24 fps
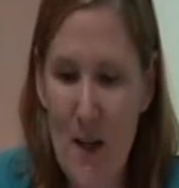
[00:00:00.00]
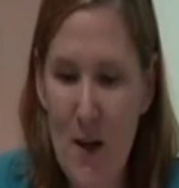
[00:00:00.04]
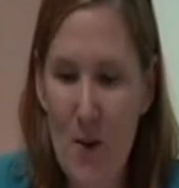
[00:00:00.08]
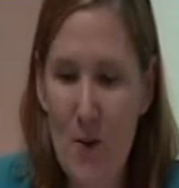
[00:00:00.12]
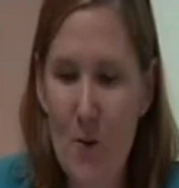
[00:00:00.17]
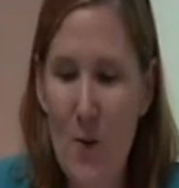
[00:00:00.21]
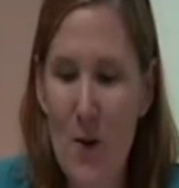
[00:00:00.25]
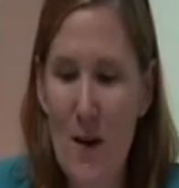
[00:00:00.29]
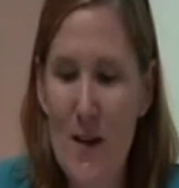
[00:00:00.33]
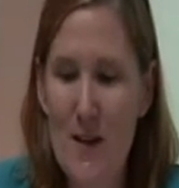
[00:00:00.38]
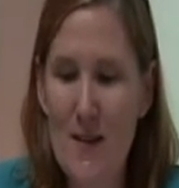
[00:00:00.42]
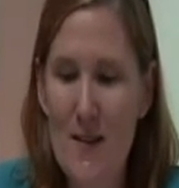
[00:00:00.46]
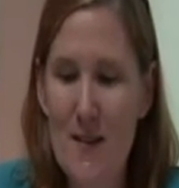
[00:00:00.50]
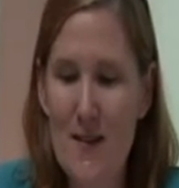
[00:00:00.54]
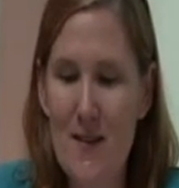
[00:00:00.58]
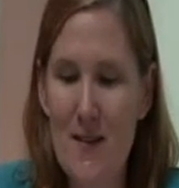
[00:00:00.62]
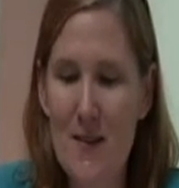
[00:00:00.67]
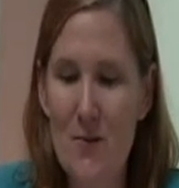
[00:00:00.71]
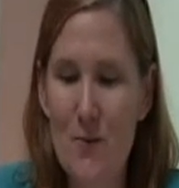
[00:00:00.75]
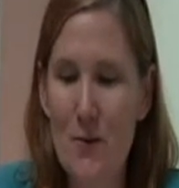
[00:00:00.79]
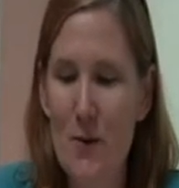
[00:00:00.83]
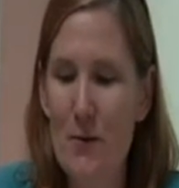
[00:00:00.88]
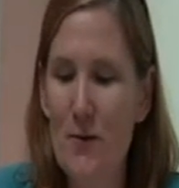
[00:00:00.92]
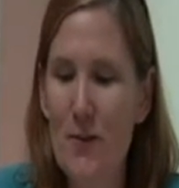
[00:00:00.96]

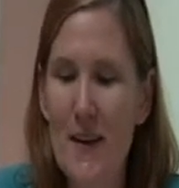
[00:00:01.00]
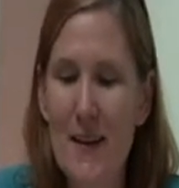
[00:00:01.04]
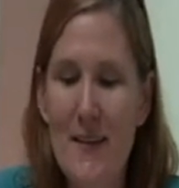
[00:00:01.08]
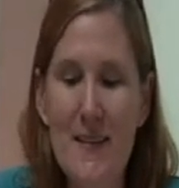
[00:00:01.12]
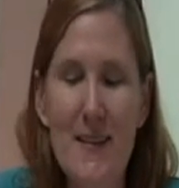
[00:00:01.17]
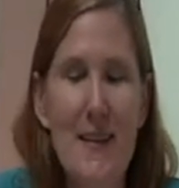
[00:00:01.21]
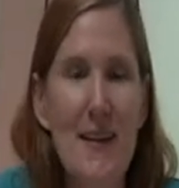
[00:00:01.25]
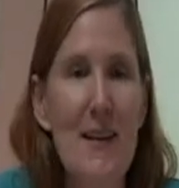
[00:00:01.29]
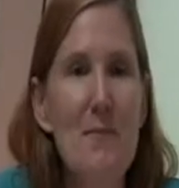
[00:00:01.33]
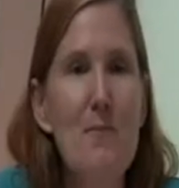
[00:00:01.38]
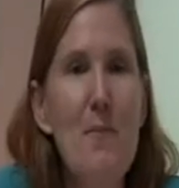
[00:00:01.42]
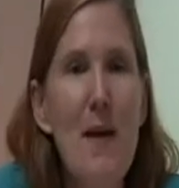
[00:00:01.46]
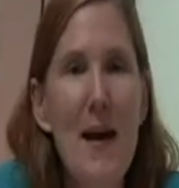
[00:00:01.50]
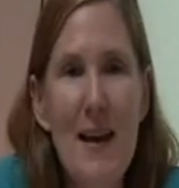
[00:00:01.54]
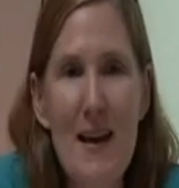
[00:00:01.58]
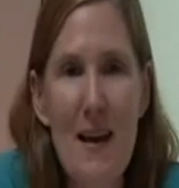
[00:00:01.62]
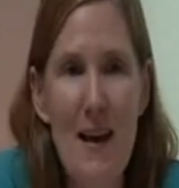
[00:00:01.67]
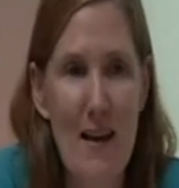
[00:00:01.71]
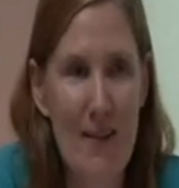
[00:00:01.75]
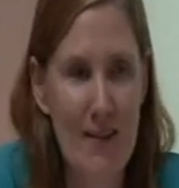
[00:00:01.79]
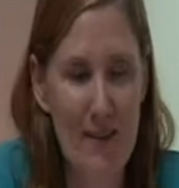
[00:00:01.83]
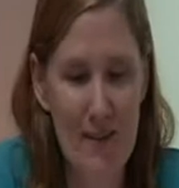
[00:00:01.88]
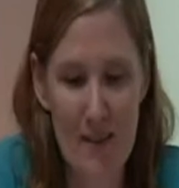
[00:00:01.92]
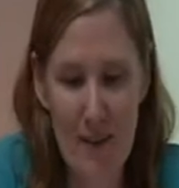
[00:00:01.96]
was reflected in many
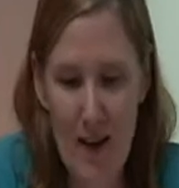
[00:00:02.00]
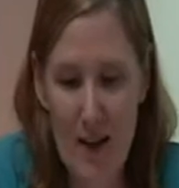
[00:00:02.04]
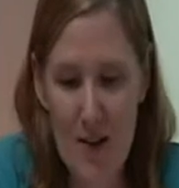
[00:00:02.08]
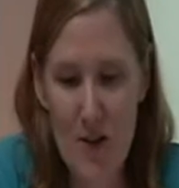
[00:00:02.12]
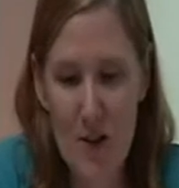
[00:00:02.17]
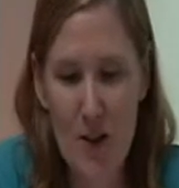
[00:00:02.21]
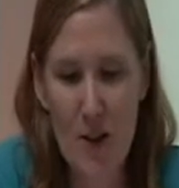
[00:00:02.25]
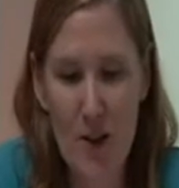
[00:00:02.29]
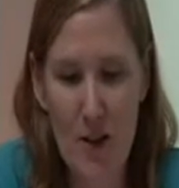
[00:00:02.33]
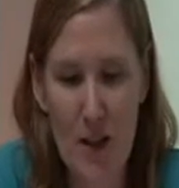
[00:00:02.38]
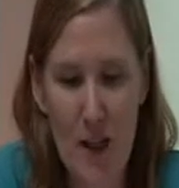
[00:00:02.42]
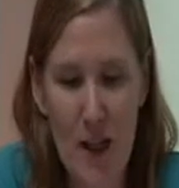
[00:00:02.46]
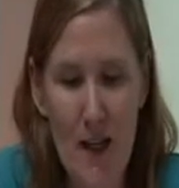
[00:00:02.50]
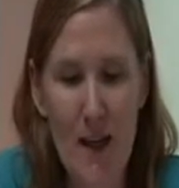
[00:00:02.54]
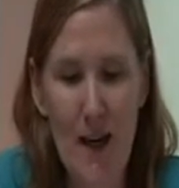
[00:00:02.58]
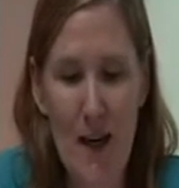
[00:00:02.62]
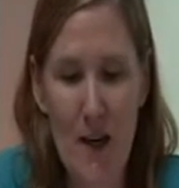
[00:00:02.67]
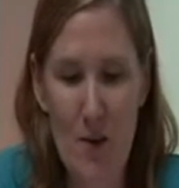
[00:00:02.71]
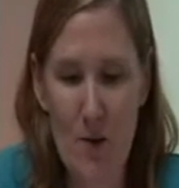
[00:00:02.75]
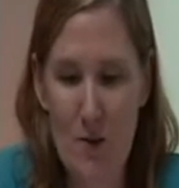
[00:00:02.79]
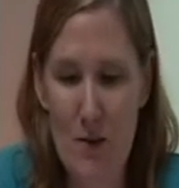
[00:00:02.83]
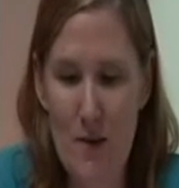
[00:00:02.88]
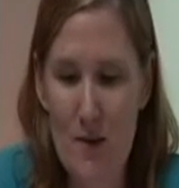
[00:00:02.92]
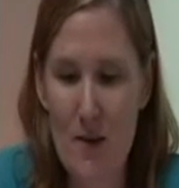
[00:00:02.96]
ethnological
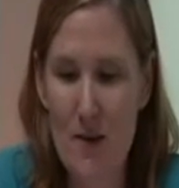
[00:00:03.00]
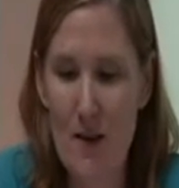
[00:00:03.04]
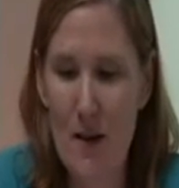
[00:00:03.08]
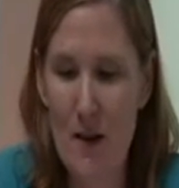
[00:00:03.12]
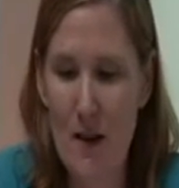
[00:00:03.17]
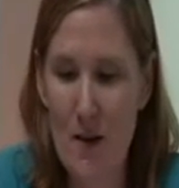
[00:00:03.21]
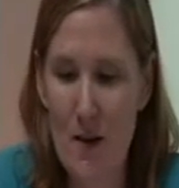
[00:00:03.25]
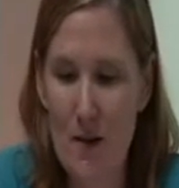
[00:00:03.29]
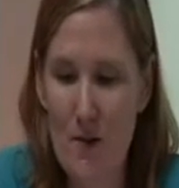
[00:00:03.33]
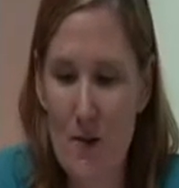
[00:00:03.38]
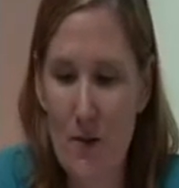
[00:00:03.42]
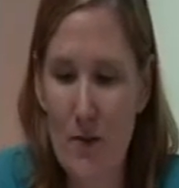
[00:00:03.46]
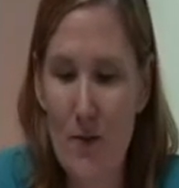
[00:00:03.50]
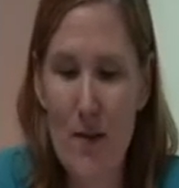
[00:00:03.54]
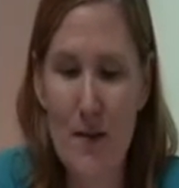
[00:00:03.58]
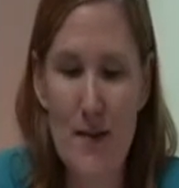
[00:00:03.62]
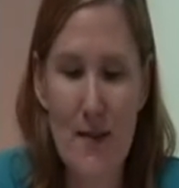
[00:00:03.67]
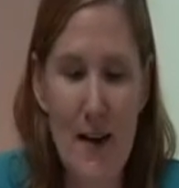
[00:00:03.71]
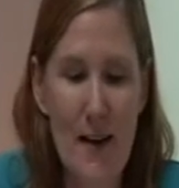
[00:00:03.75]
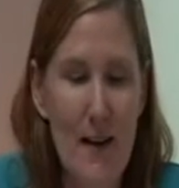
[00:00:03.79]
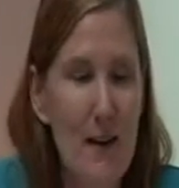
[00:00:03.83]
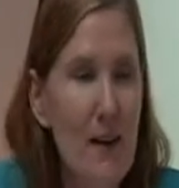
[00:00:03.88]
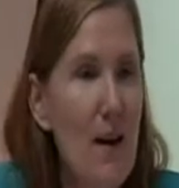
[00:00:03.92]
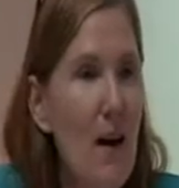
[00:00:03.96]
accounts of
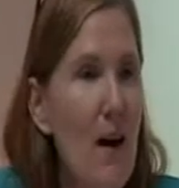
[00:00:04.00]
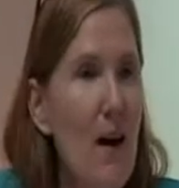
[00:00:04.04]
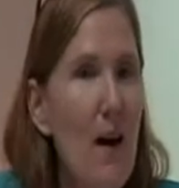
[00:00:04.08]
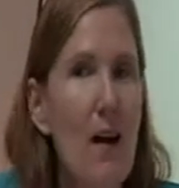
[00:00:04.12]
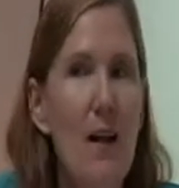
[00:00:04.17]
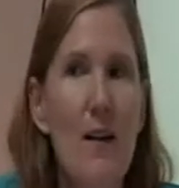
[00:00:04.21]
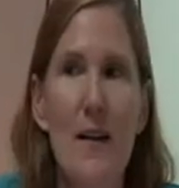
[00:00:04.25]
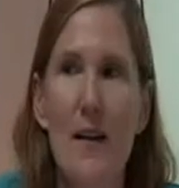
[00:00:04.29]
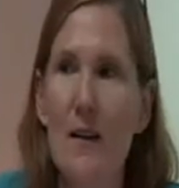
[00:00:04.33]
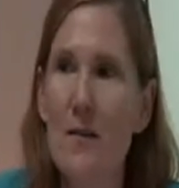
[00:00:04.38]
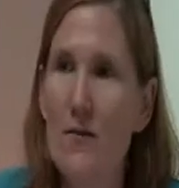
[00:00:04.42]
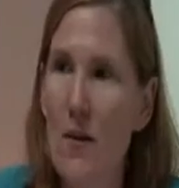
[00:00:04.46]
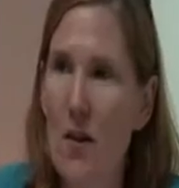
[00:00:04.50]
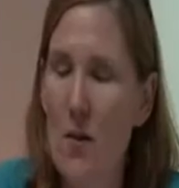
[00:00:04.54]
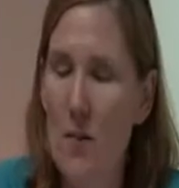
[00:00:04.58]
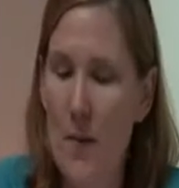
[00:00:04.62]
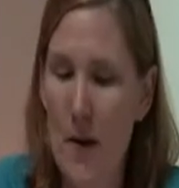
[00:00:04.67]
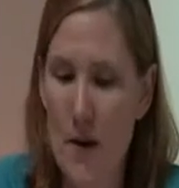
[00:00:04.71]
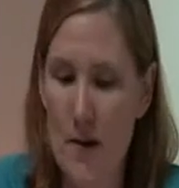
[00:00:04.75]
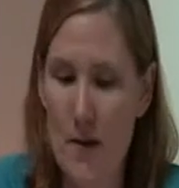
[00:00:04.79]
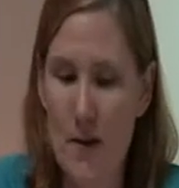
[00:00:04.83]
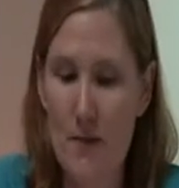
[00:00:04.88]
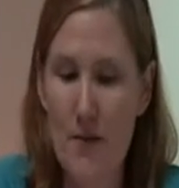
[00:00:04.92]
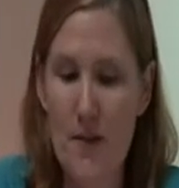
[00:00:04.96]
Senegal and of other
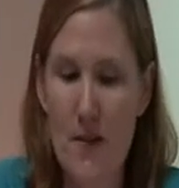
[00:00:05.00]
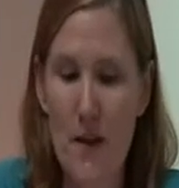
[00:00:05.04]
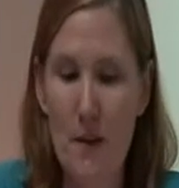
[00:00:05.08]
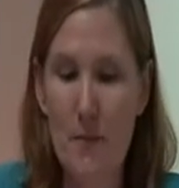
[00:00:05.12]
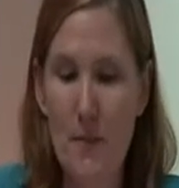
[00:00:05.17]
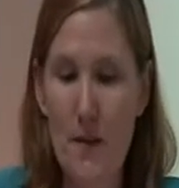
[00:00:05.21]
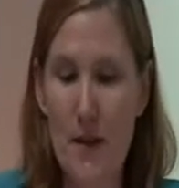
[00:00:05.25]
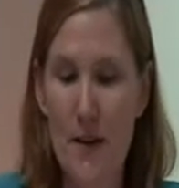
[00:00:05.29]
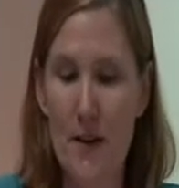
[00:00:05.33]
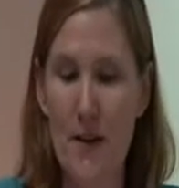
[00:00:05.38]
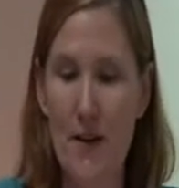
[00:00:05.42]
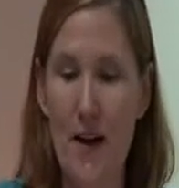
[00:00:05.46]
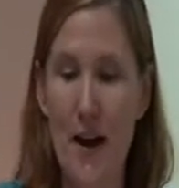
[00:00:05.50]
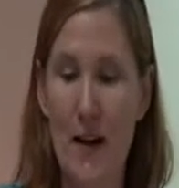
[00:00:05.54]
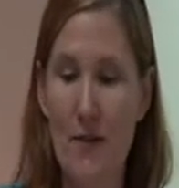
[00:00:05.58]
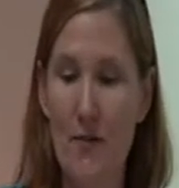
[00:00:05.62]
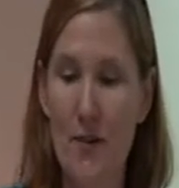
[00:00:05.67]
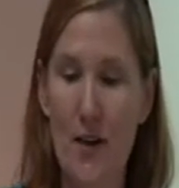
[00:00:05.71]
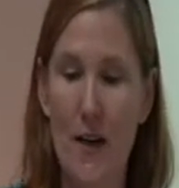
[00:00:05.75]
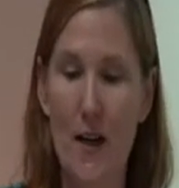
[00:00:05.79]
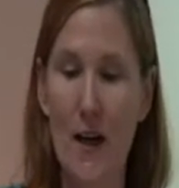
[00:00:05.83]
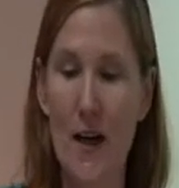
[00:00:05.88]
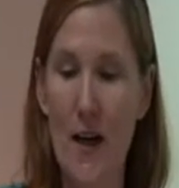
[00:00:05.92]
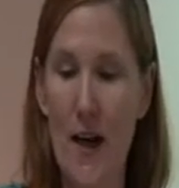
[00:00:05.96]
parts of sub-Saharan
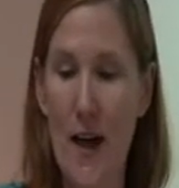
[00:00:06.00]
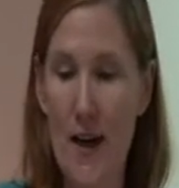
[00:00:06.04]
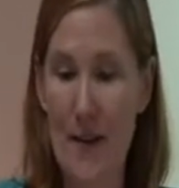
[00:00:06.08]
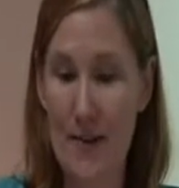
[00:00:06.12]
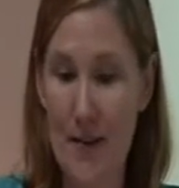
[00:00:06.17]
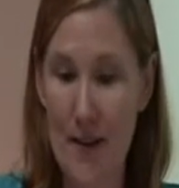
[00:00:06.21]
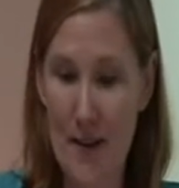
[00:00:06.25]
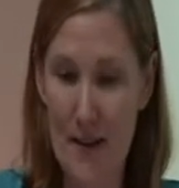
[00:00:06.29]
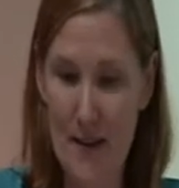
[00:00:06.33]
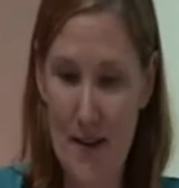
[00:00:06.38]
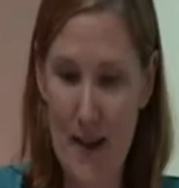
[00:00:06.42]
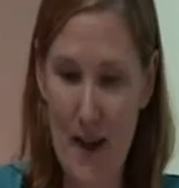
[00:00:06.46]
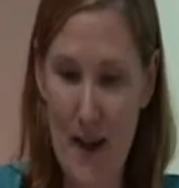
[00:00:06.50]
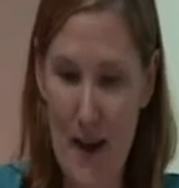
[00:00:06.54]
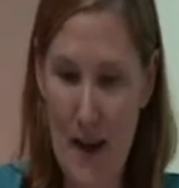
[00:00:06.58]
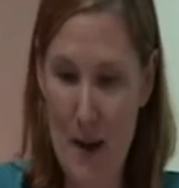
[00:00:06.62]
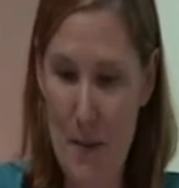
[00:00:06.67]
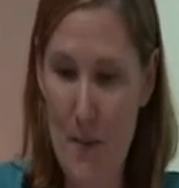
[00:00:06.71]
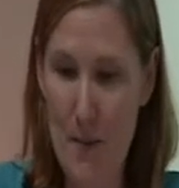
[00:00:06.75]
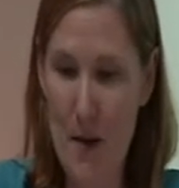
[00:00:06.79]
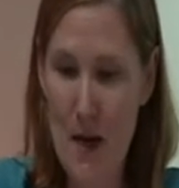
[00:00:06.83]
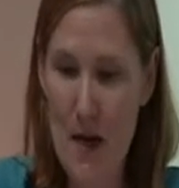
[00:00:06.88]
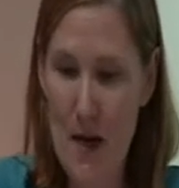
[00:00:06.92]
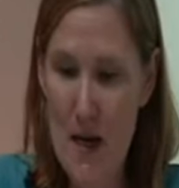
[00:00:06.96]
Africa at that time.